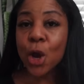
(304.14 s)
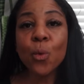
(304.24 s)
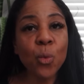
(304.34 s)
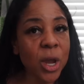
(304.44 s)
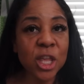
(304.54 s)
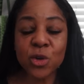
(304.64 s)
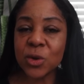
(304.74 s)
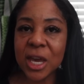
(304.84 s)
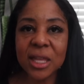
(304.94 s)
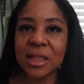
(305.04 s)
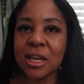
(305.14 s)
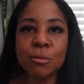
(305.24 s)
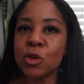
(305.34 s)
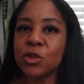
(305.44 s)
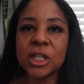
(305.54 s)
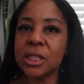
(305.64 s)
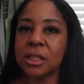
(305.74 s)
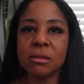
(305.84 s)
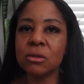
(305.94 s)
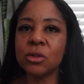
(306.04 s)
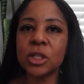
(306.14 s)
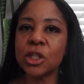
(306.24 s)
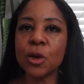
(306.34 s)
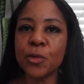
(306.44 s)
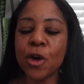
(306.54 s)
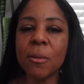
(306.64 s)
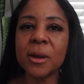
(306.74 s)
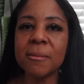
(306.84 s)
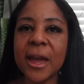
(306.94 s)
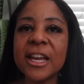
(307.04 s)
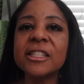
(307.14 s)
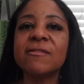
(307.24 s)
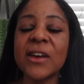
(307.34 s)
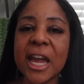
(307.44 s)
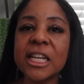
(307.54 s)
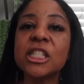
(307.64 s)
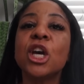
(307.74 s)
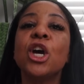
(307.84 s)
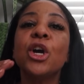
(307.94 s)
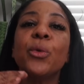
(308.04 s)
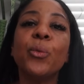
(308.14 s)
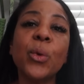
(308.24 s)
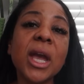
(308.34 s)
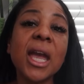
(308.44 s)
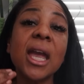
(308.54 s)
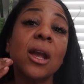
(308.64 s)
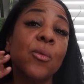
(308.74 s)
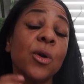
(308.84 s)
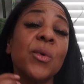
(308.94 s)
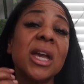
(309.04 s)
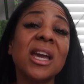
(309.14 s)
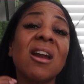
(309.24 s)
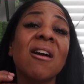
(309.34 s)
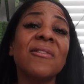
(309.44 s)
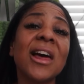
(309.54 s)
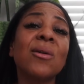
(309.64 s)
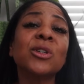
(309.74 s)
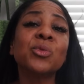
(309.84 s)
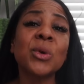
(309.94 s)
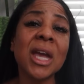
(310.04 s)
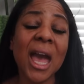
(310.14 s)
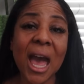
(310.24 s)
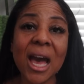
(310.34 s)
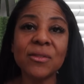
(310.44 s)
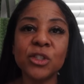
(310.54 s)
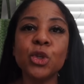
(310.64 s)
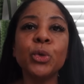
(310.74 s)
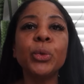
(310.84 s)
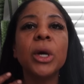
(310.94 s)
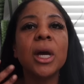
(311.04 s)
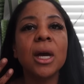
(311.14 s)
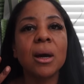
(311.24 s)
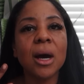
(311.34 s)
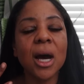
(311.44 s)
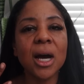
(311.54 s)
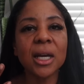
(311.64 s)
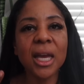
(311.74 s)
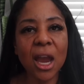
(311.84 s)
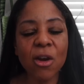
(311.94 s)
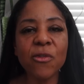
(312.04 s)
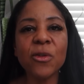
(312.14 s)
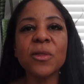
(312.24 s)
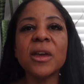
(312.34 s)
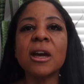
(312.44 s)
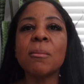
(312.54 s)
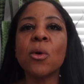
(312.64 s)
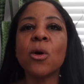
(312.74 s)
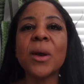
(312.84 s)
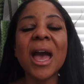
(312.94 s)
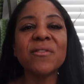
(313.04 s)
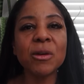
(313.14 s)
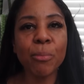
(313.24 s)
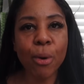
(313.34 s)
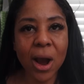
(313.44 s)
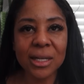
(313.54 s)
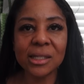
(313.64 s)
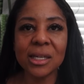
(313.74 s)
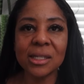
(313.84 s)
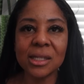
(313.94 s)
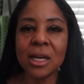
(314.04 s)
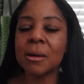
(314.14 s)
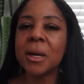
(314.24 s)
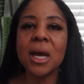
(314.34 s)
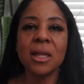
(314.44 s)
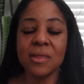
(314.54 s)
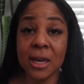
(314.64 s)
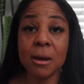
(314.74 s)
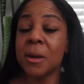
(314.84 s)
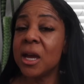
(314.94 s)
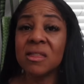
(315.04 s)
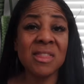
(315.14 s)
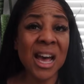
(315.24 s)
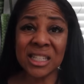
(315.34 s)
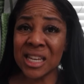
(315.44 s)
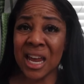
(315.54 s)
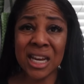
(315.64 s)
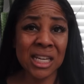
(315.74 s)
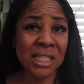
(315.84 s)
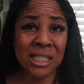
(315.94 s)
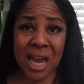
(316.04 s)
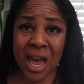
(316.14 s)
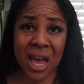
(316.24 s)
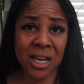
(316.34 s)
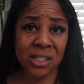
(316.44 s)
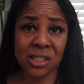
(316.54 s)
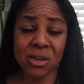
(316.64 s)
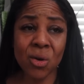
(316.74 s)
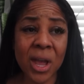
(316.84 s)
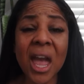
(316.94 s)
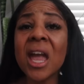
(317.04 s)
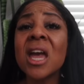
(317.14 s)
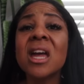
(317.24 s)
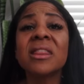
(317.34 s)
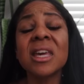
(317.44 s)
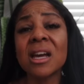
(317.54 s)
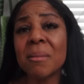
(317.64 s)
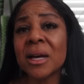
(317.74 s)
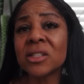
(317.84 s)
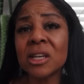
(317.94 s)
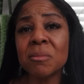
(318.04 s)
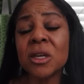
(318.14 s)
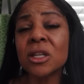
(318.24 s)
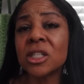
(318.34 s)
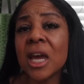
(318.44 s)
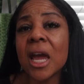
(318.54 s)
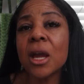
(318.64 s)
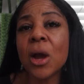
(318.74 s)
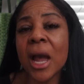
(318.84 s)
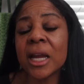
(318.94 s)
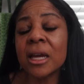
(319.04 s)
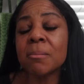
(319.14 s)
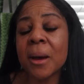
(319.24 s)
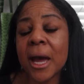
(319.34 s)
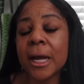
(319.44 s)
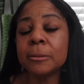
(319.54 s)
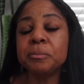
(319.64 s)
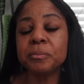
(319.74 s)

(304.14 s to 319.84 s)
when you get them, you just don't throw them in a vase. When we get our flowers, we have to care for them, or we have to process them. That's not an easy task, okay? Think about something. Say I get my